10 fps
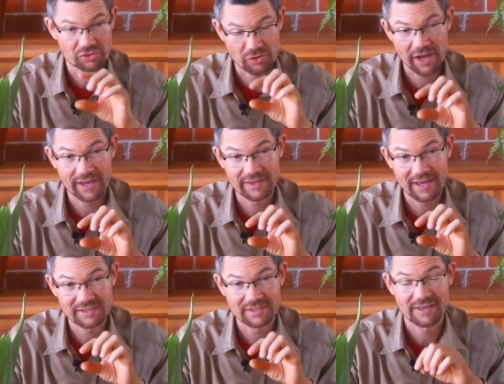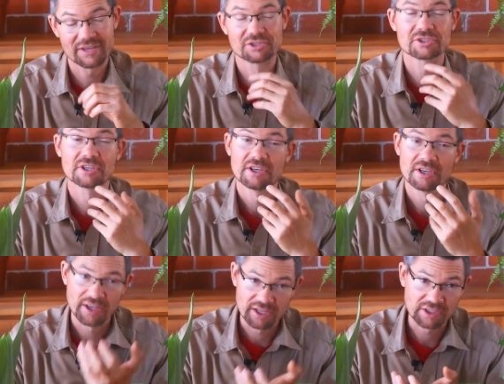is dry at that stage,
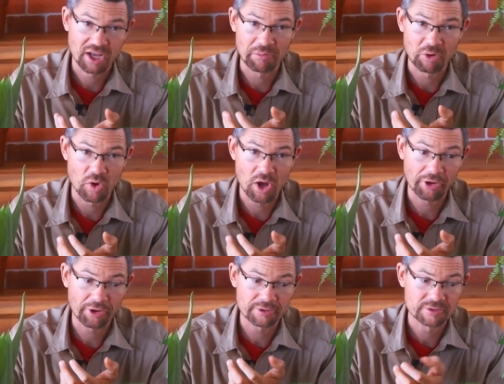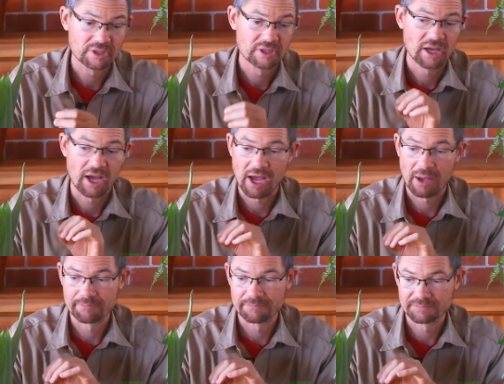it's time to water.
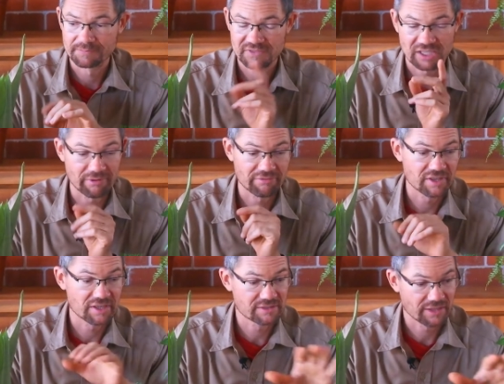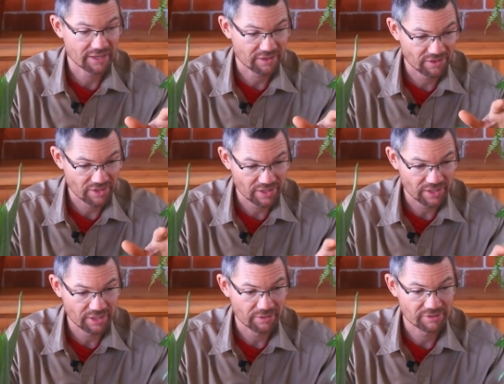Some of these, like the